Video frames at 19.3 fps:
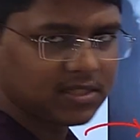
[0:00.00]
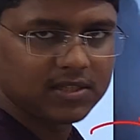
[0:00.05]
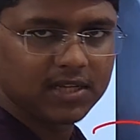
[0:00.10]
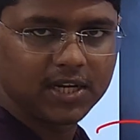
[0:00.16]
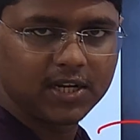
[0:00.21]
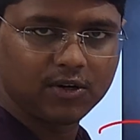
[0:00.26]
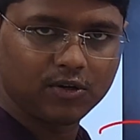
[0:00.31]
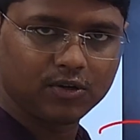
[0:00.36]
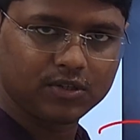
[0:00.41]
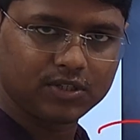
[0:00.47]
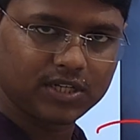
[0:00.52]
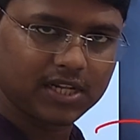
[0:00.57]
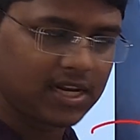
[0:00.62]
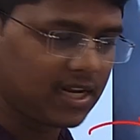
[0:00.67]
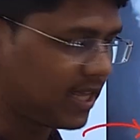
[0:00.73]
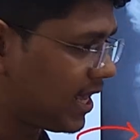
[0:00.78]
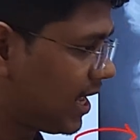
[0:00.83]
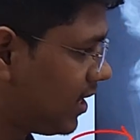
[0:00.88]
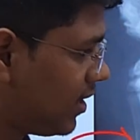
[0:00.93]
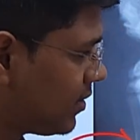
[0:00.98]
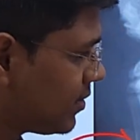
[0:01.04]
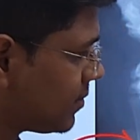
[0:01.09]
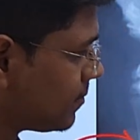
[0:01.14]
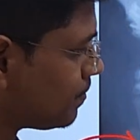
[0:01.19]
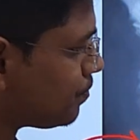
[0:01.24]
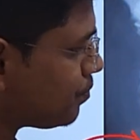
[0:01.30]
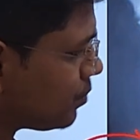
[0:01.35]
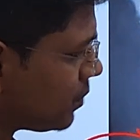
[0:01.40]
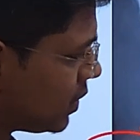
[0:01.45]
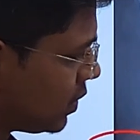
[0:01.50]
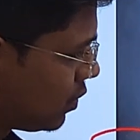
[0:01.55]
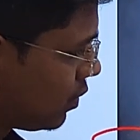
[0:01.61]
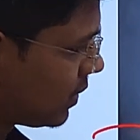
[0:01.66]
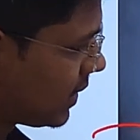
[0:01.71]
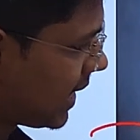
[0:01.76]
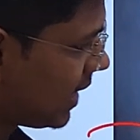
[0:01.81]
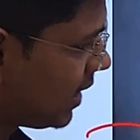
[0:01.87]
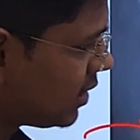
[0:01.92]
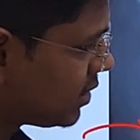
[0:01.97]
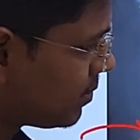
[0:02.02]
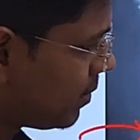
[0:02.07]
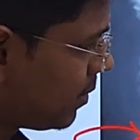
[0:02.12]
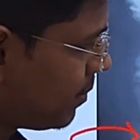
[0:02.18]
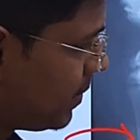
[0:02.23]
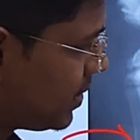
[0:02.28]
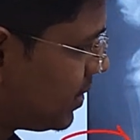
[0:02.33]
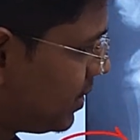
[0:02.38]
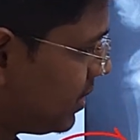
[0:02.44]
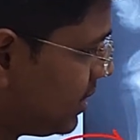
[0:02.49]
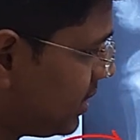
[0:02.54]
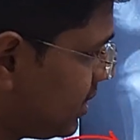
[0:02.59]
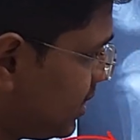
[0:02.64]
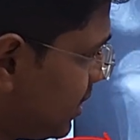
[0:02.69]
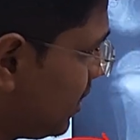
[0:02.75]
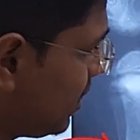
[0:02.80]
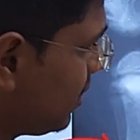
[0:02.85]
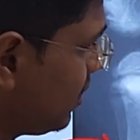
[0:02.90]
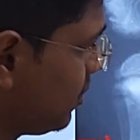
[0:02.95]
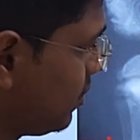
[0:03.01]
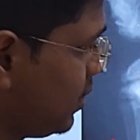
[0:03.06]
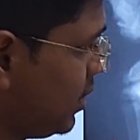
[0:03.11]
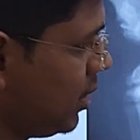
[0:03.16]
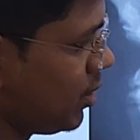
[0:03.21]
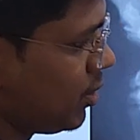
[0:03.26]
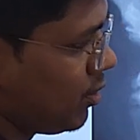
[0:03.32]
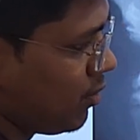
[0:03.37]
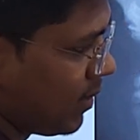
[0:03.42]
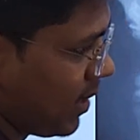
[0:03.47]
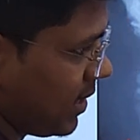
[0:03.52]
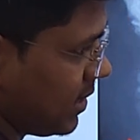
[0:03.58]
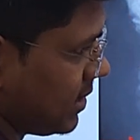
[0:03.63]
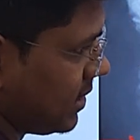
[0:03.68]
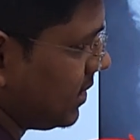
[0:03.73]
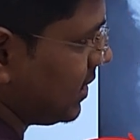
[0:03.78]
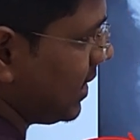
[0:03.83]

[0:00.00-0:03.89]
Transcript: is the endosteal callus. So callus formation is here. Here you can see